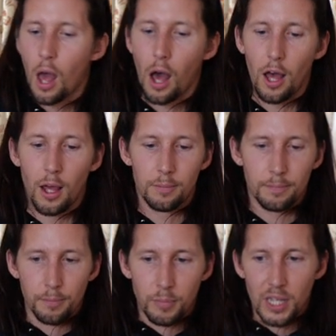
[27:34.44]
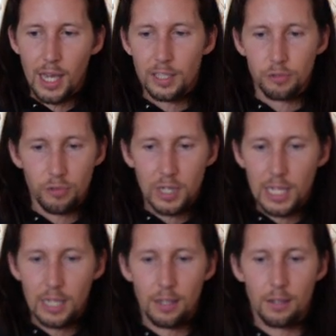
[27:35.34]
But yeah, it's
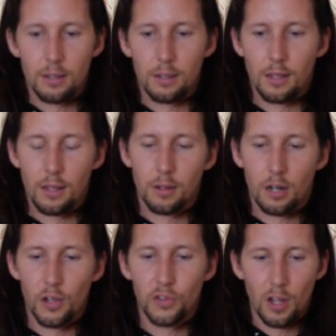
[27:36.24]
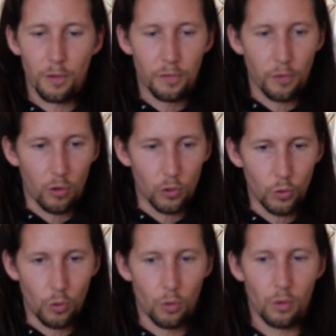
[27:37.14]
really close enough
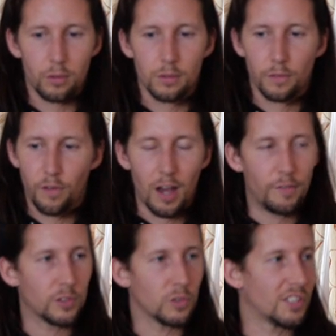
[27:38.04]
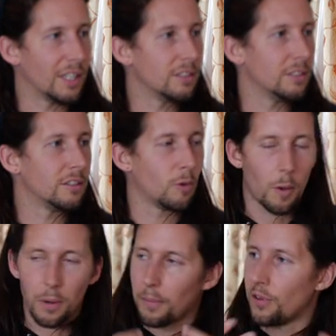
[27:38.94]
your five visual senses to
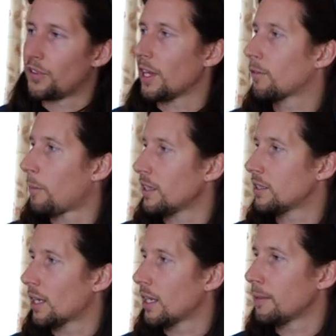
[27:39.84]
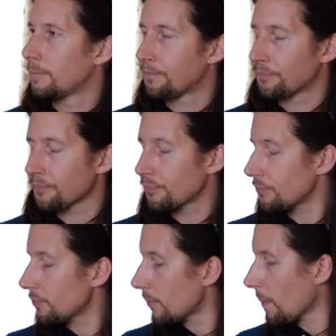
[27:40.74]
open up the sixth, basically.
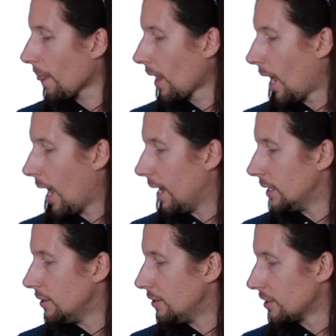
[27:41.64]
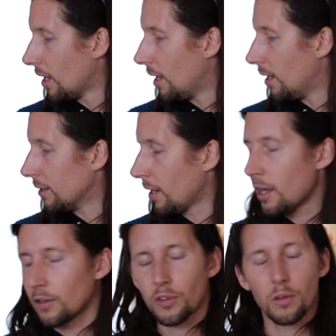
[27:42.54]
And so
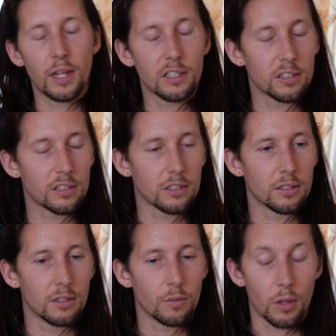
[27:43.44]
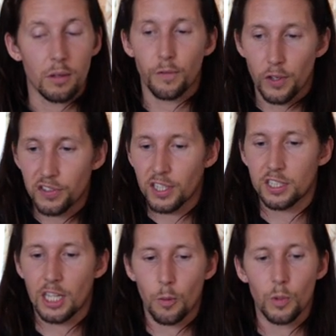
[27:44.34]
the next session, well, the first
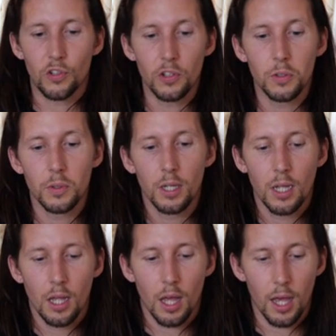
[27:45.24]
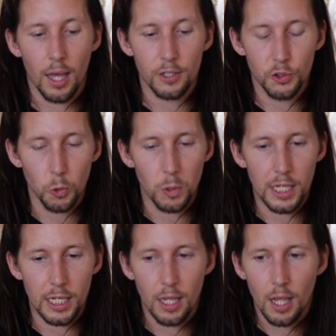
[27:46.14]
session that we do
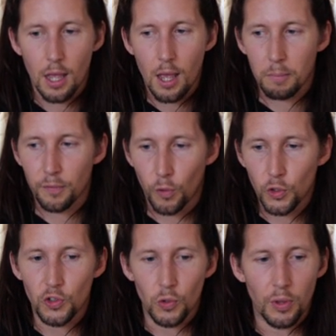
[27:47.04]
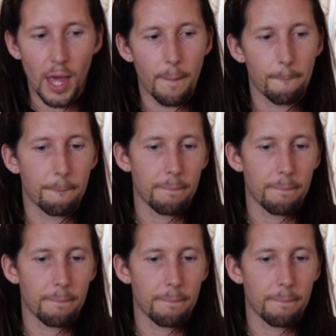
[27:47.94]
shortly, before you do that,